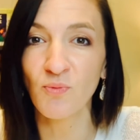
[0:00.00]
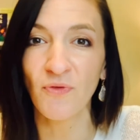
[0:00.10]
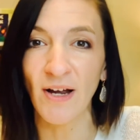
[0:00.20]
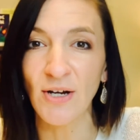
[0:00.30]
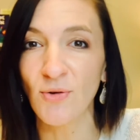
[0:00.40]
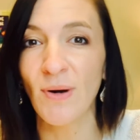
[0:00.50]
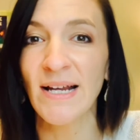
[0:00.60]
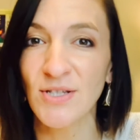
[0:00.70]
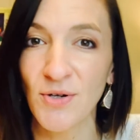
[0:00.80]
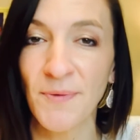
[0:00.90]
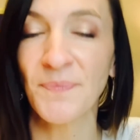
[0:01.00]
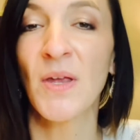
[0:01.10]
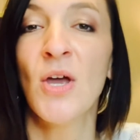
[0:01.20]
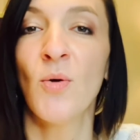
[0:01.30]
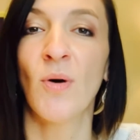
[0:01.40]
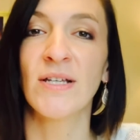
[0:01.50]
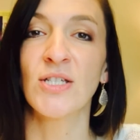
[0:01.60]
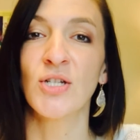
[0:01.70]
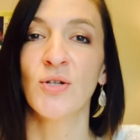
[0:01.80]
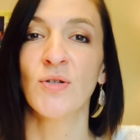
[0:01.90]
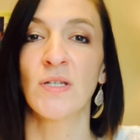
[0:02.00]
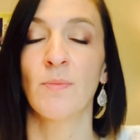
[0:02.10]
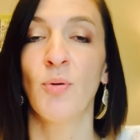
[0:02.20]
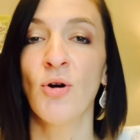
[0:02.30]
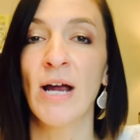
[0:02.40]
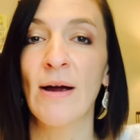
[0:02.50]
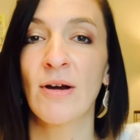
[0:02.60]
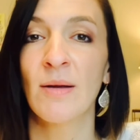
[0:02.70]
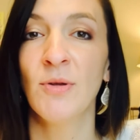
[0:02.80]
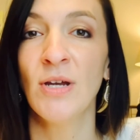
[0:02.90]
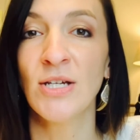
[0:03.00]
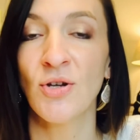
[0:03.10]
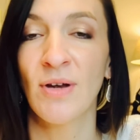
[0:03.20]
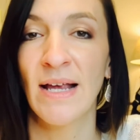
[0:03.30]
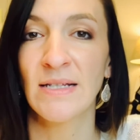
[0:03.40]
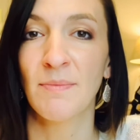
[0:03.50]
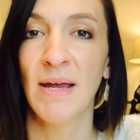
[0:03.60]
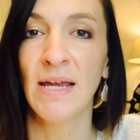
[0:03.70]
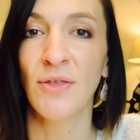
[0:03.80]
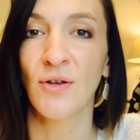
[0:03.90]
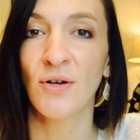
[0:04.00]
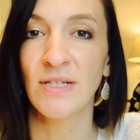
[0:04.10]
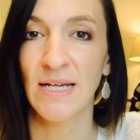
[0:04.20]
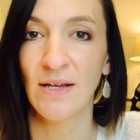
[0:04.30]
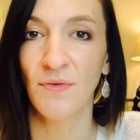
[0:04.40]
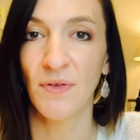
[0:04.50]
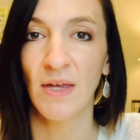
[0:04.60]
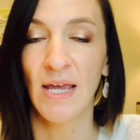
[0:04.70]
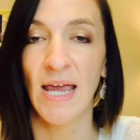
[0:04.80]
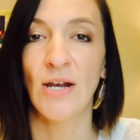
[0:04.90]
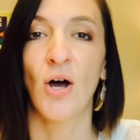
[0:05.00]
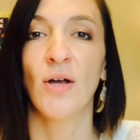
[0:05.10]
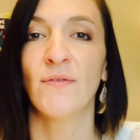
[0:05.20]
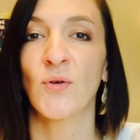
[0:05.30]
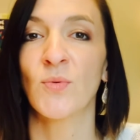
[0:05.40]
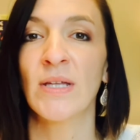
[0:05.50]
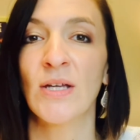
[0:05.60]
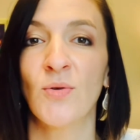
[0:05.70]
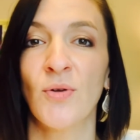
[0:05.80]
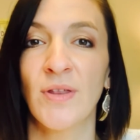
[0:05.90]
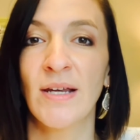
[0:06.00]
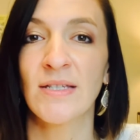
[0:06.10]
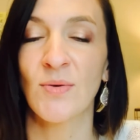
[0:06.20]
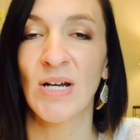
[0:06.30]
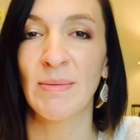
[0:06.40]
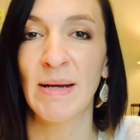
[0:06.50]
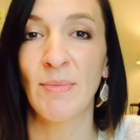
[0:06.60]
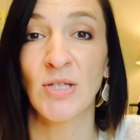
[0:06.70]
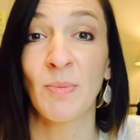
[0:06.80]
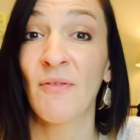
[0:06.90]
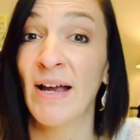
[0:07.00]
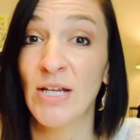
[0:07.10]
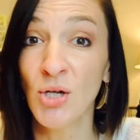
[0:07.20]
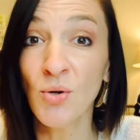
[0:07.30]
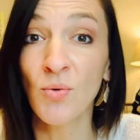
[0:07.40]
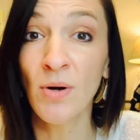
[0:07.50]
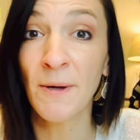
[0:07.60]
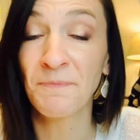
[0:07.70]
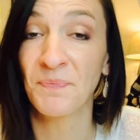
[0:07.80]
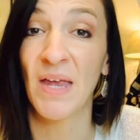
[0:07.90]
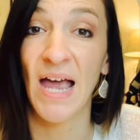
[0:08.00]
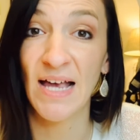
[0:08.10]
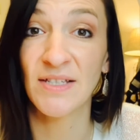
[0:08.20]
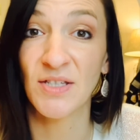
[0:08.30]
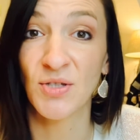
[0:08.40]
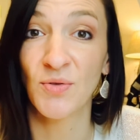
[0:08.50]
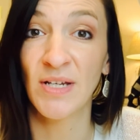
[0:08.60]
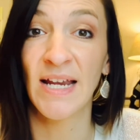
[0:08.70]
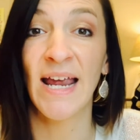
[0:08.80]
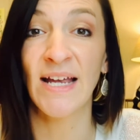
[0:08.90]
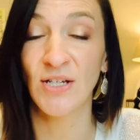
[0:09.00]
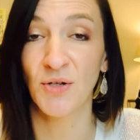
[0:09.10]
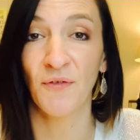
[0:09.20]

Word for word: fundraiser was to support our community showcase May 13th and all of the really cool things that we're going to be able to provide you as a student and your